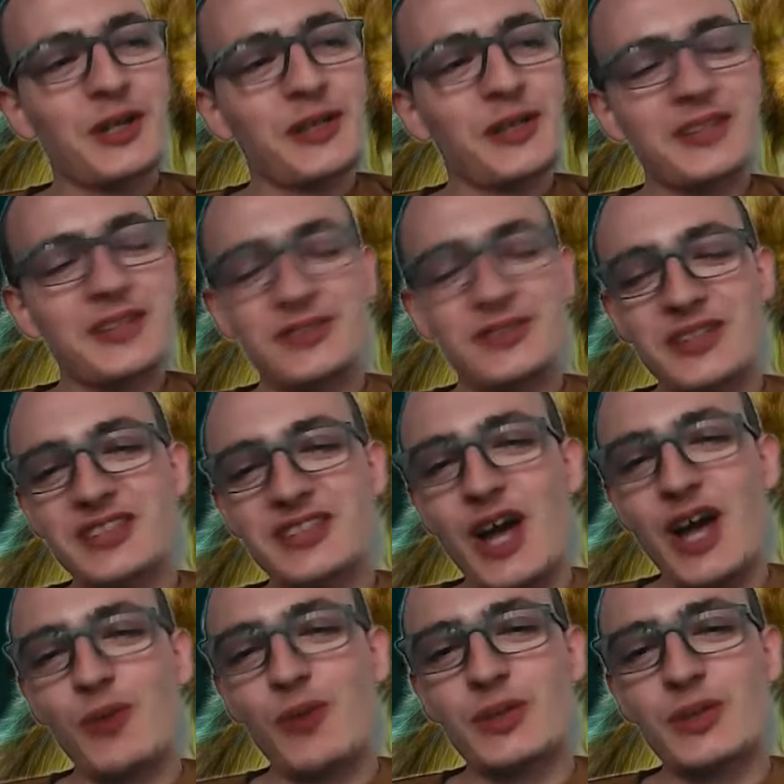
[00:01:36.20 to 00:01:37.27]
let's let's
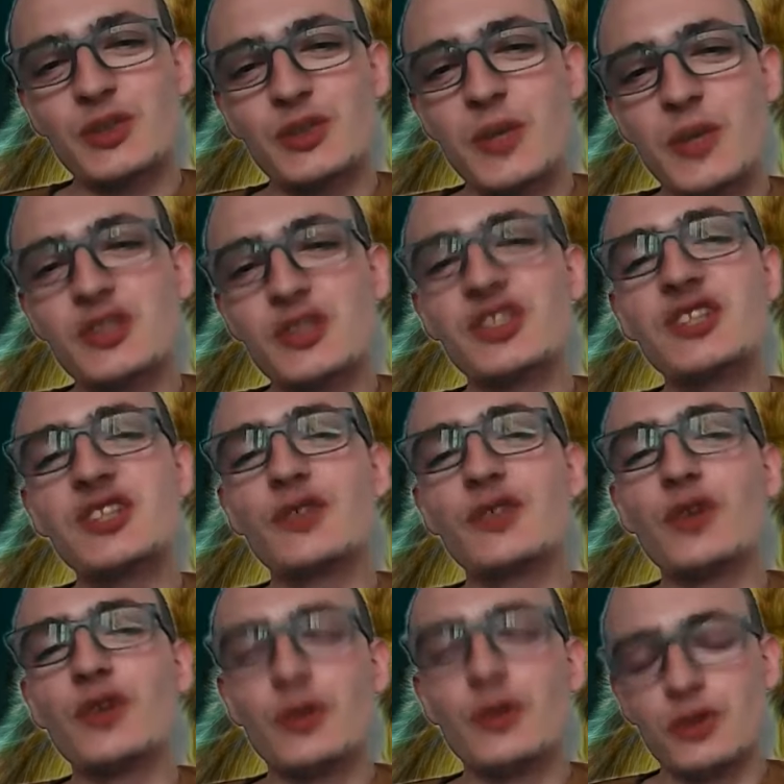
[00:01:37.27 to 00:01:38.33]
start with this question. Just
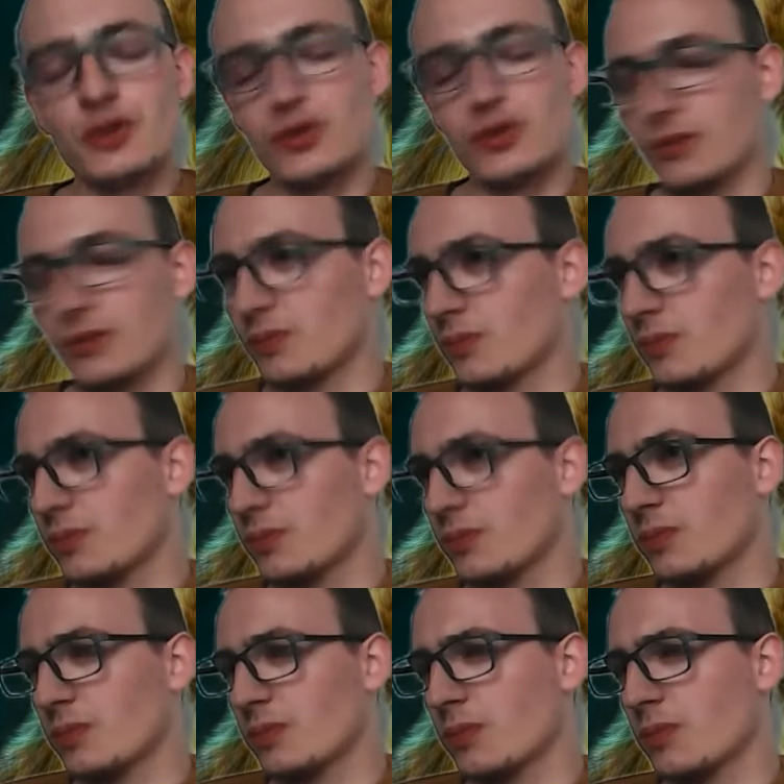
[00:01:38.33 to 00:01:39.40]
interview. Just
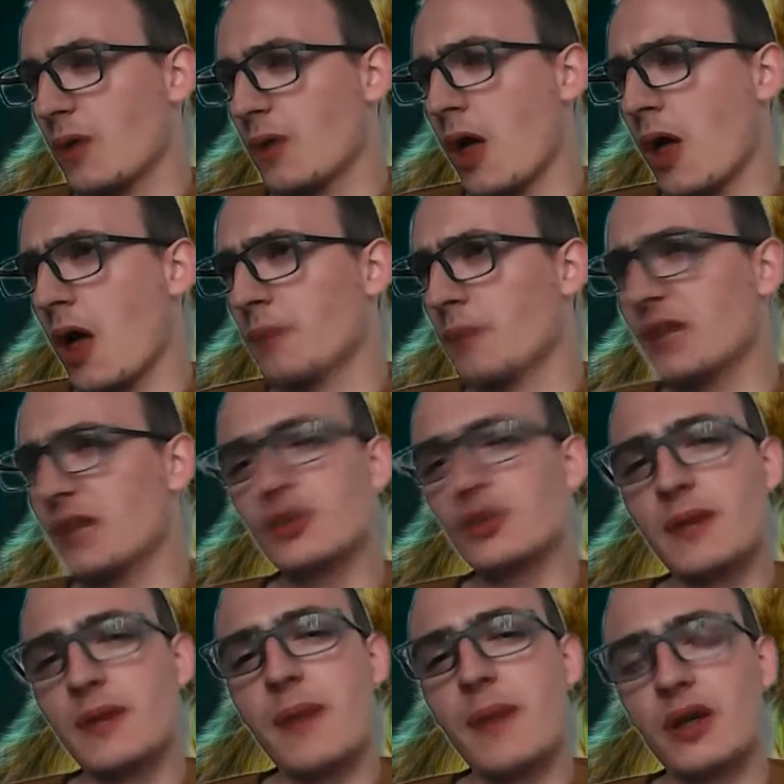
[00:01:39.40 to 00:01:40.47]
uh, tell us a
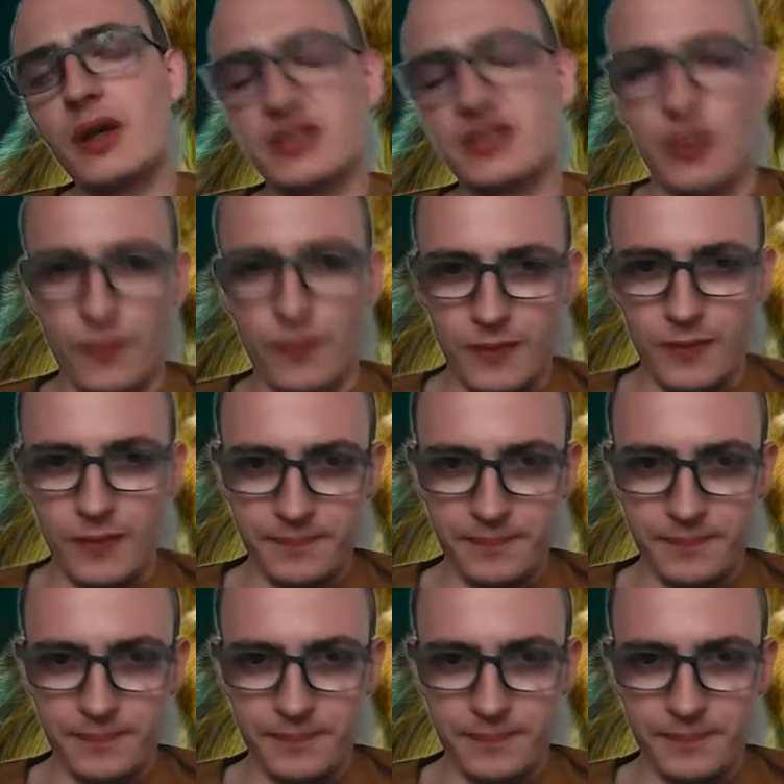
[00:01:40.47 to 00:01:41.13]
bit about yourself.